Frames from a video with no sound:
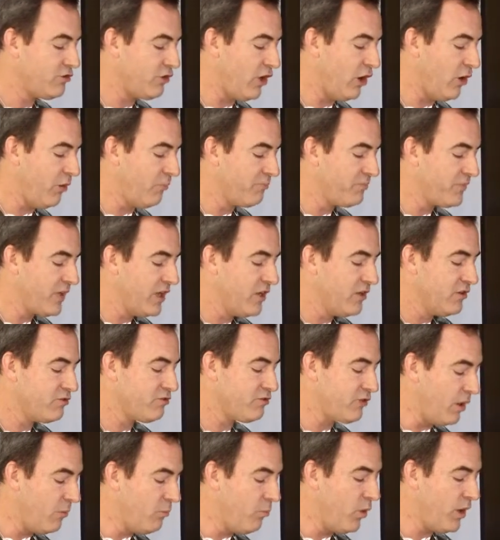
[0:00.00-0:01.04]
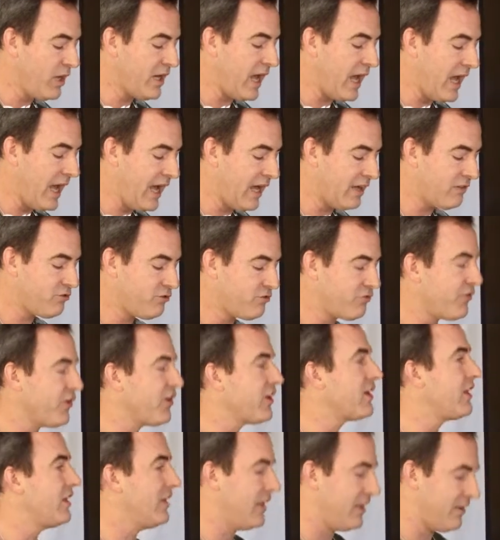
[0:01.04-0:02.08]
So, someone asked
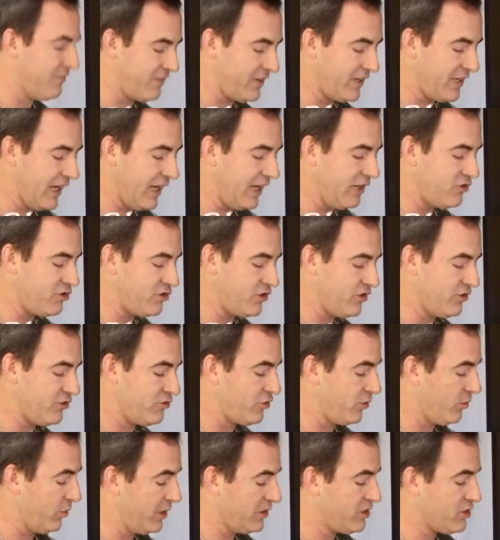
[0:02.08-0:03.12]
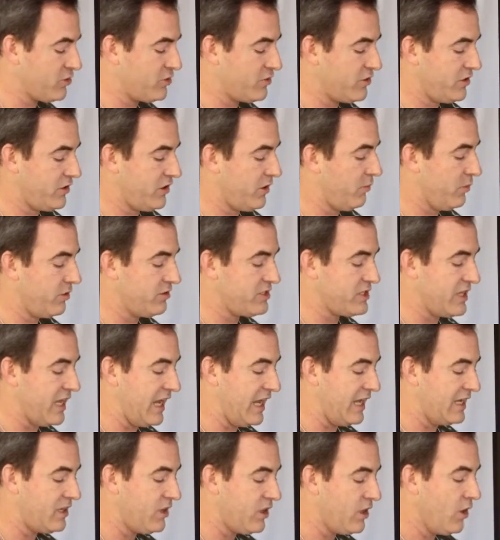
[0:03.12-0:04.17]
for a clarification, to which it was
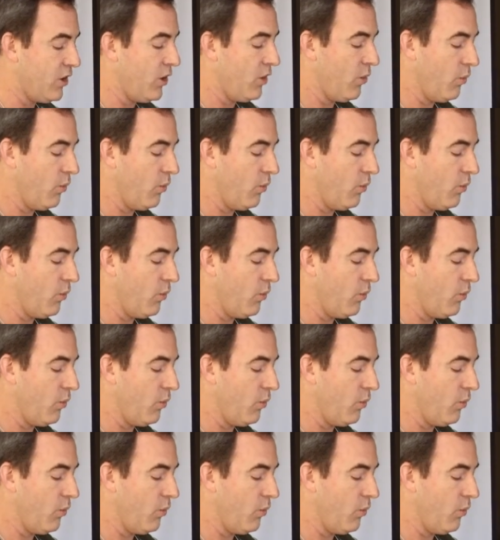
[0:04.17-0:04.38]
said,